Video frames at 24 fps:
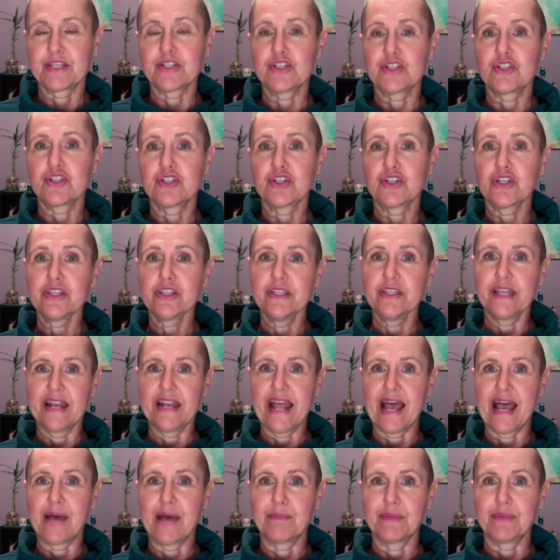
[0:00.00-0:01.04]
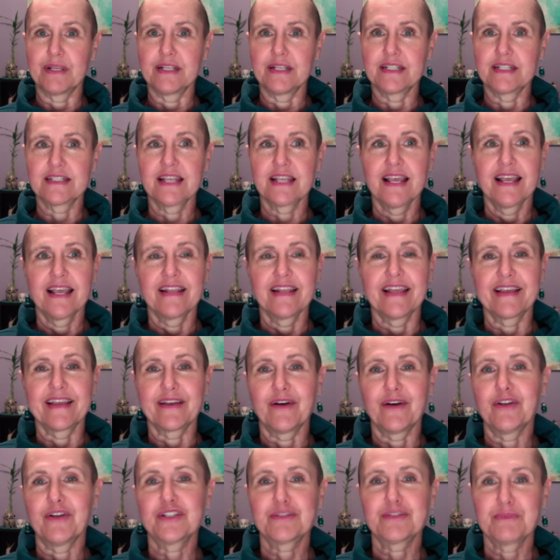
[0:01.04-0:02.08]
good that happens, like
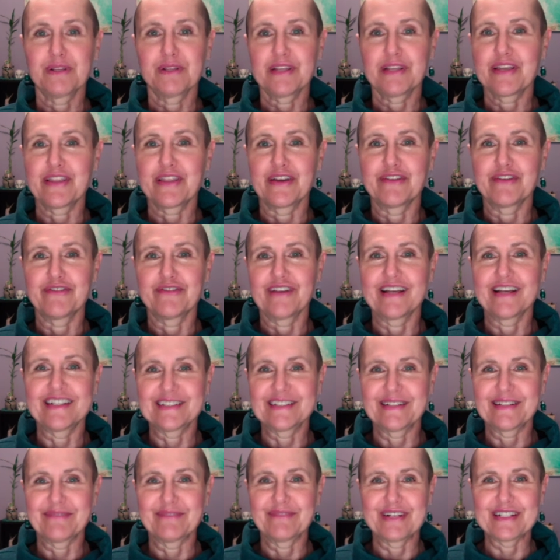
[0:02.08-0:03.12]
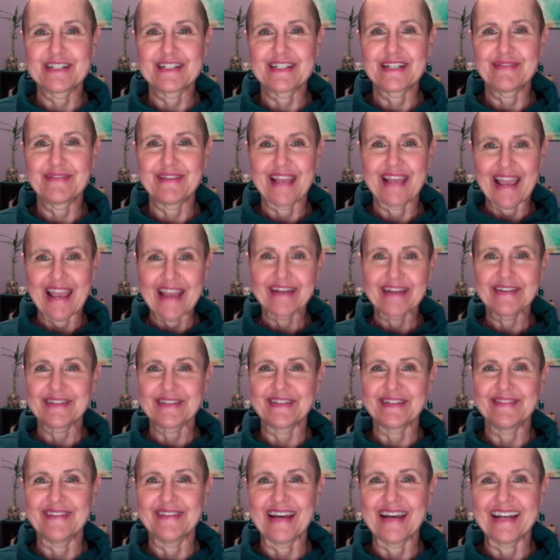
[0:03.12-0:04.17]
ultimately they'll find some reason to be angry
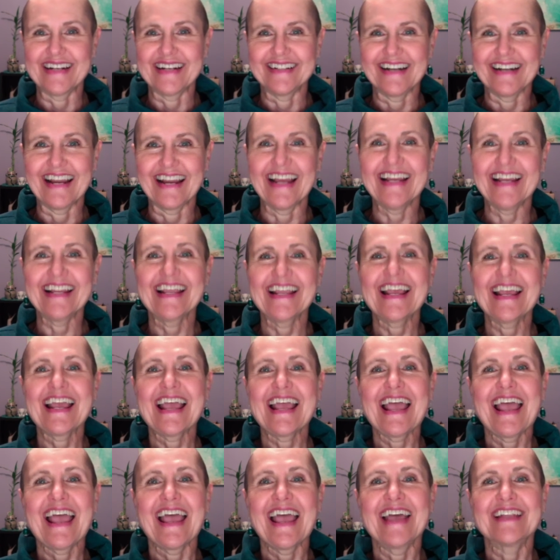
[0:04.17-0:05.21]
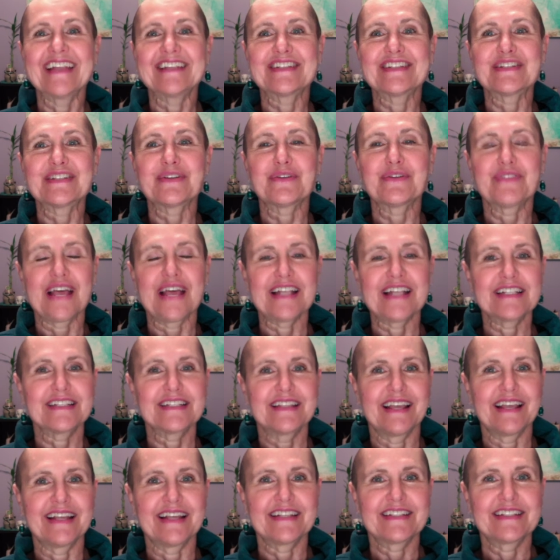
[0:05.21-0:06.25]
about it, right? And so
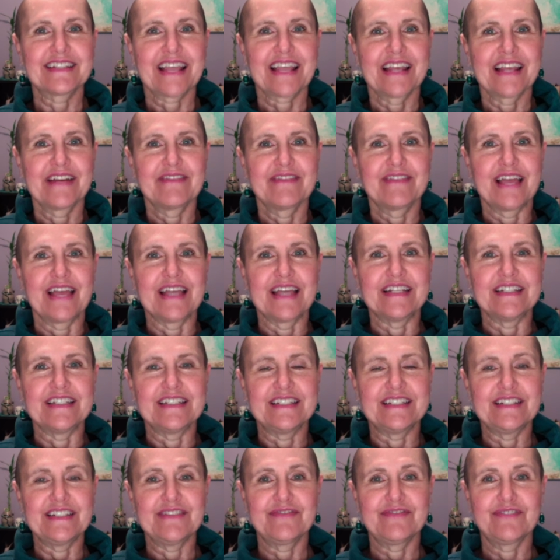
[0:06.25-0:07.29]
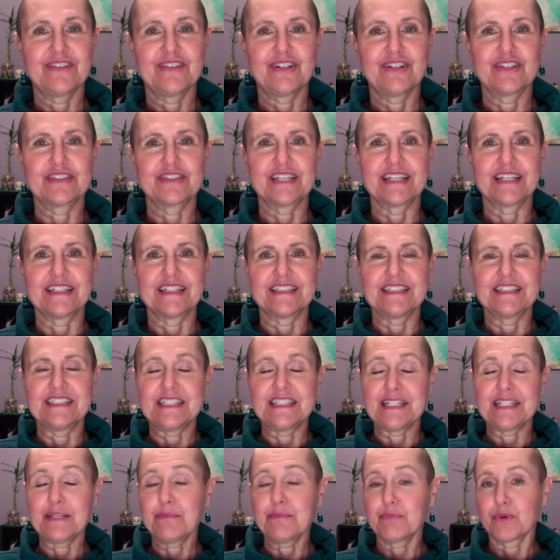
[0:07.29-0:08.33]
that's kind of that default, that
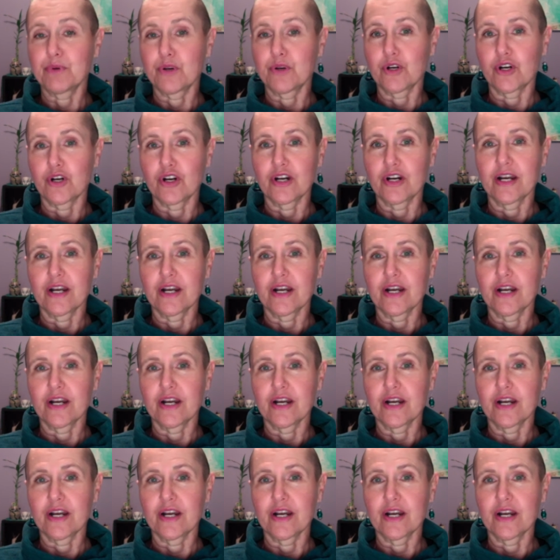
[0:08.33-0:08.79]
deeper